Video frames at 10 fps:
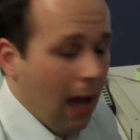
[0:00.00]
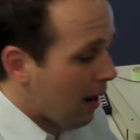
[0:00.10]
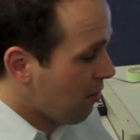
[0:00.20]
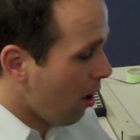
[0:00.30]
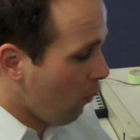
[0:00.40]

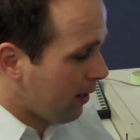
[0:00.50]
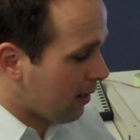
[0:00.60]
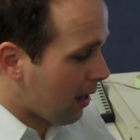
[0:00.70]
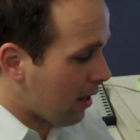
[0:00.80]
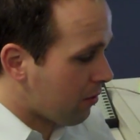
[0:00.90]
And I thought
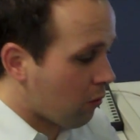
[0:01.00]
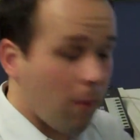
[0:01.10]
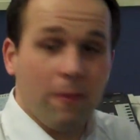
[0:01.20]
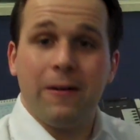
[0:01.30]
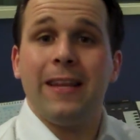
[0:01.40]
we'd throw
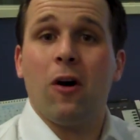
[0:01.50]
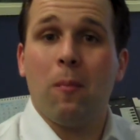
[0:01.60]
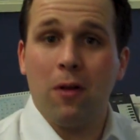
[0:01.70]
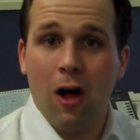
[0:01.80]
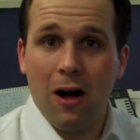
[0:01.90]
up a video
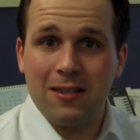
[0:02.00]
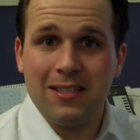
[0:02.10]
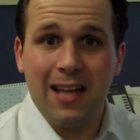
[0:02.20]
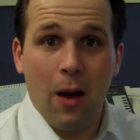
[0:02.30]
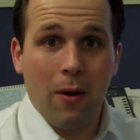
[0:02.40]
blog
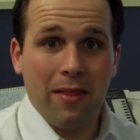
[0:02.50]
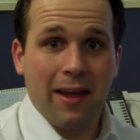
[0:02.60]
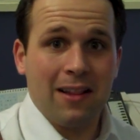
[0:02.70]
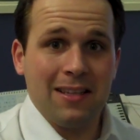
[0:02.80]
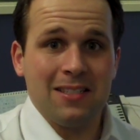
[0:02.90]
today. I want to
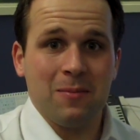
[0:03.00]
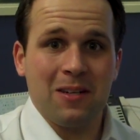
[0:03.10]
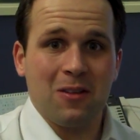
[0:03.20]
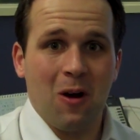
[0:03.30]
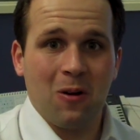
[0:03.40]
thank Lisa
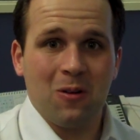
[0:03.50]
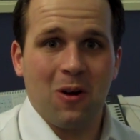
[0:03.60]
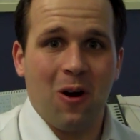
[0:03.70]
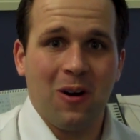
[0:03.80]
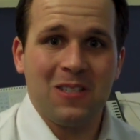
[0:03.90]
McDonald,
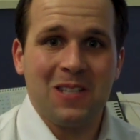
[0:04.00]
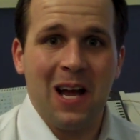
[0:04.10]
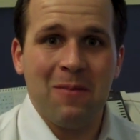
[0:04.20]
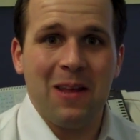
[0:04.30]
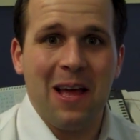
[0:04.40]
our
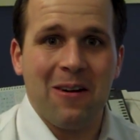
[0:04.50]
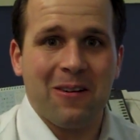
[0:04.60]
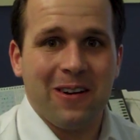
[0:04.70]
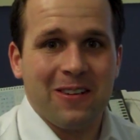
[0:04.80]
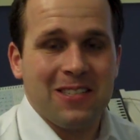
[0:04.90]
assignment
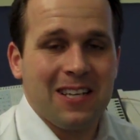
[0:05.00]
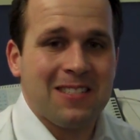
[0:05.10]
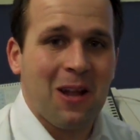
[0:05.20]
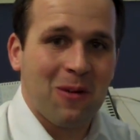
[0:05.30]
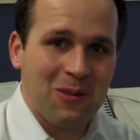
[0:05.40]
editor here at
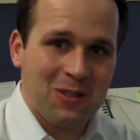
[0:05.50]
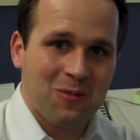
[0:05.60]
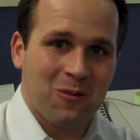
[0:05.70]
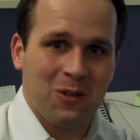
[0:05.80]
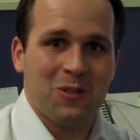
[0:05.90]
Chex
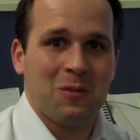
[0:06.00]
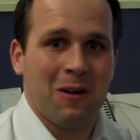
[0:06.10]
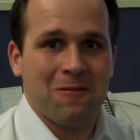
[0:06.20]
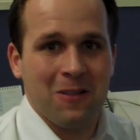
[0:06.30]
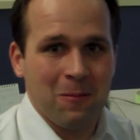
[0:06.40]
Television, for using
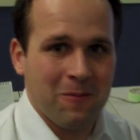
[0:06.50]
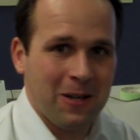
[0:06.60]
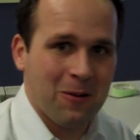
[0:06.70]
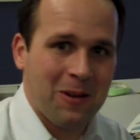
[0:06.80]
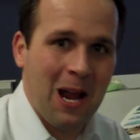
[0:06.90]
my flip
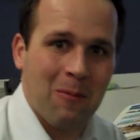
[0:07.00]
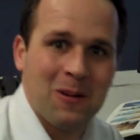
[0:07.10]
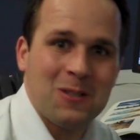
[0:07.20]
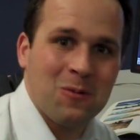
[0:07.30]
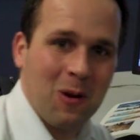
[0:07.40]
video
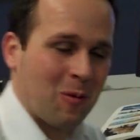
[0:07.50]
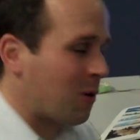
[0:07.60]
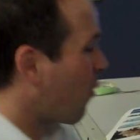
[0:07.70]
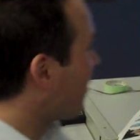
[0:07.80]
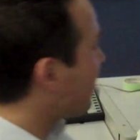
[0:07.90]
camera to
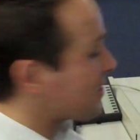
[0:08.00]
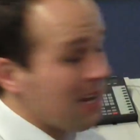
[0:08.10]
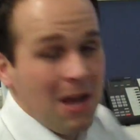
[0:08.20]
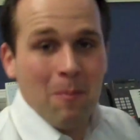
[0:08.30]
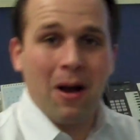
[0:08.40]
record this.
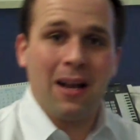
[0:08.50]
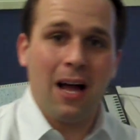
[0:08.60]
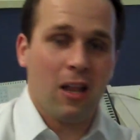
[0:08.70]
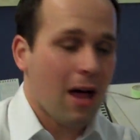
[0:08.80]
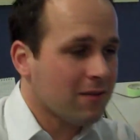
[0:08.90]
But
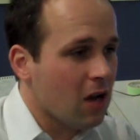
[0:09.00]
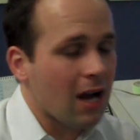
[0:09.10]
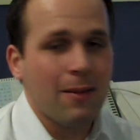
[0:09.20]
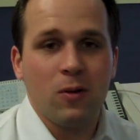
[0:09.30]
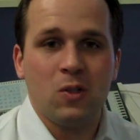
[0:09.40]
a lot of
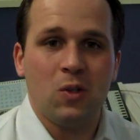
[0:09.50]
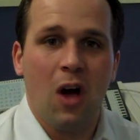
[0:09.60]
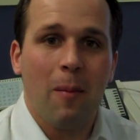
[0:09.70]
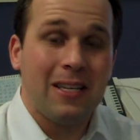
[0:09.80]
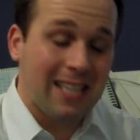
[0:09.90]
talk about
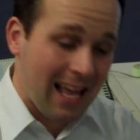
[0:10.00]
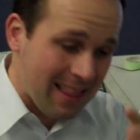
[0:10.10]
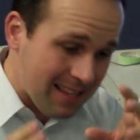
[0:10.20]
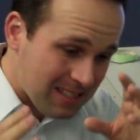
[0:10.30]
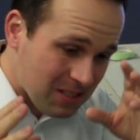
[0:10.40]
tsunamis,
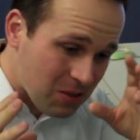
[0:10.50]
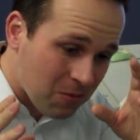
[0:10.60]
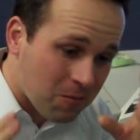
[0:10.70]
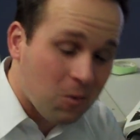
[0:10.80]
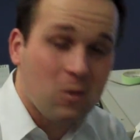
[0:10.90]
and this is the
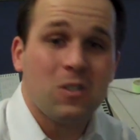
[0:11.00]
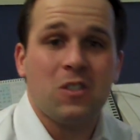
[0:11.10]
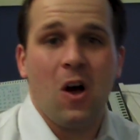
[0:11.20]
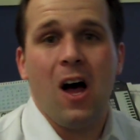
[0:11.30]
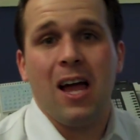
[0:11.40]
first
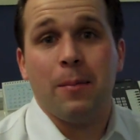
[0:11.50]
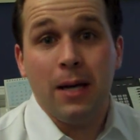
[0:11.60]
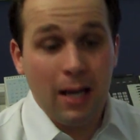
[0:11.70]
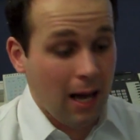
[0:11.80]
time,